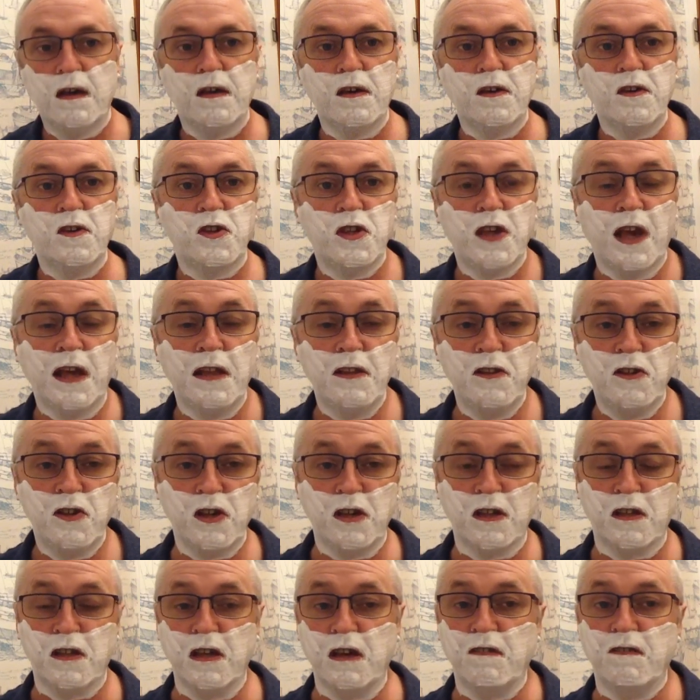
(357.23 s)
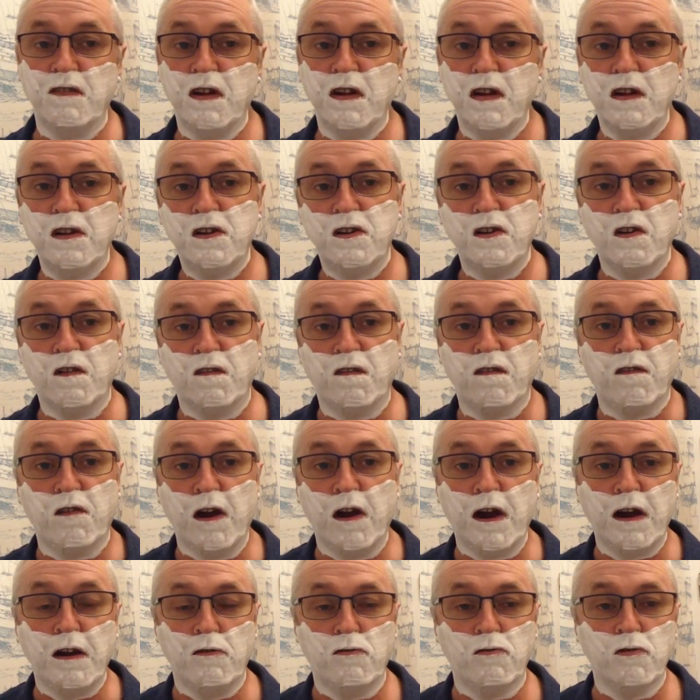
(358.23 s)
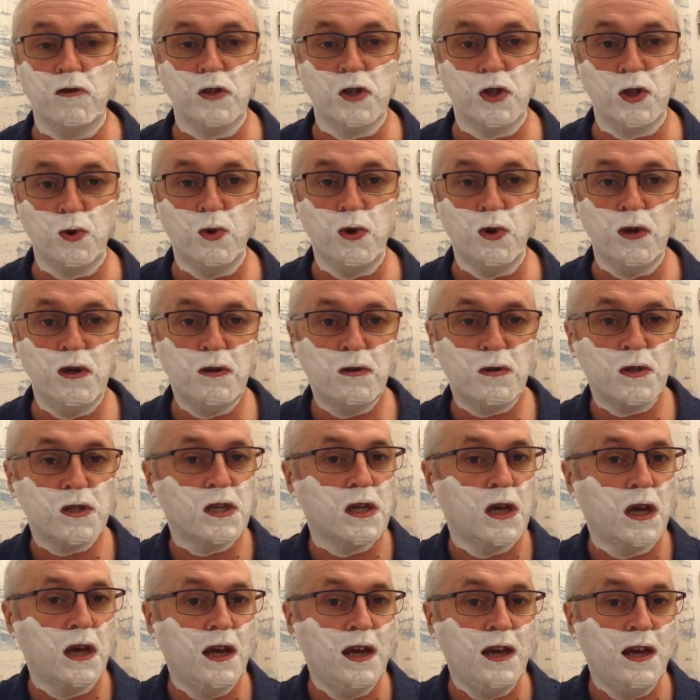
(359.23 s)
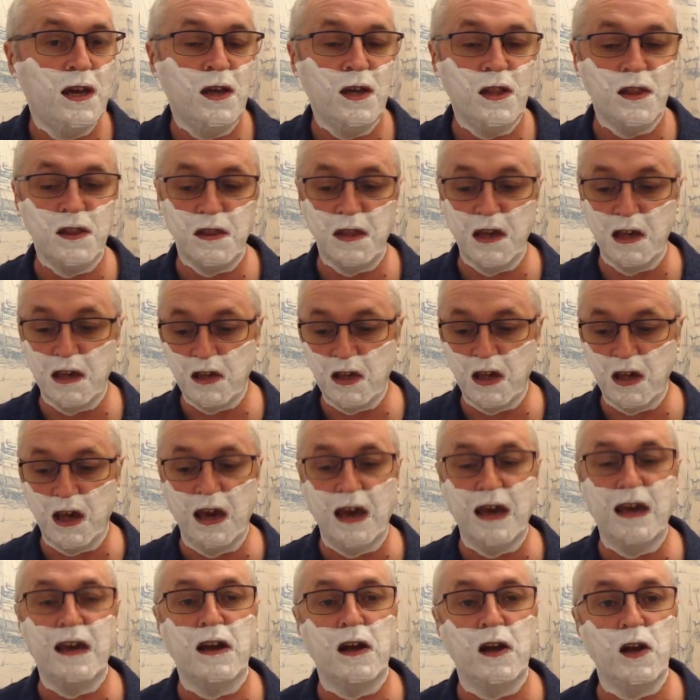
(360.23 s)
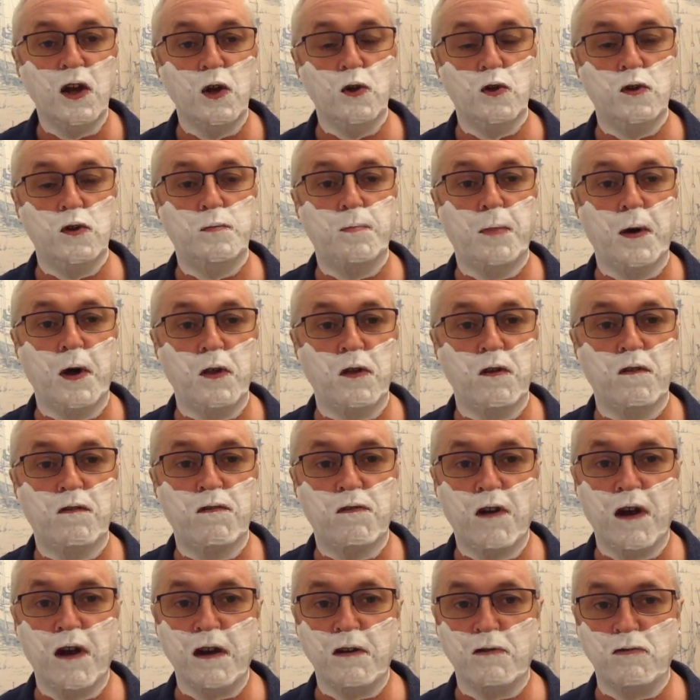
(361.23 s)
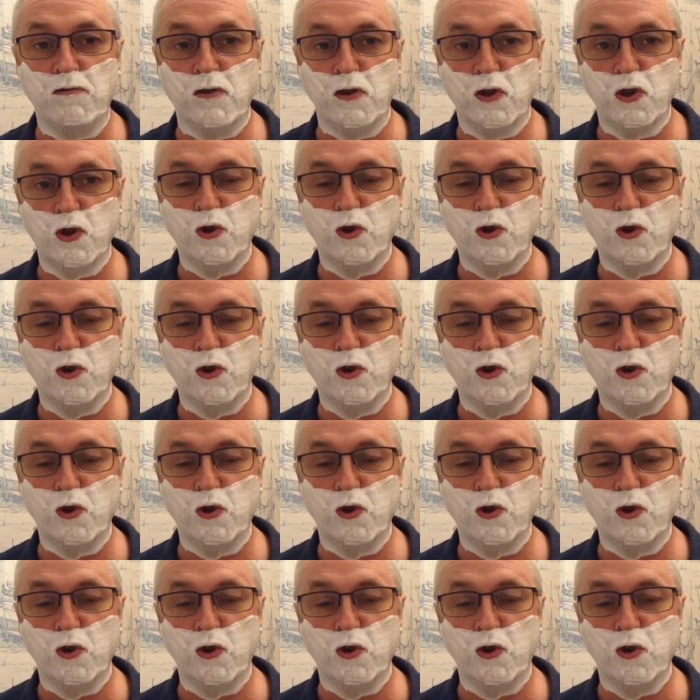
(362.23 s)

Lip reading: sensitive to fragrance oils, this includes both fragrance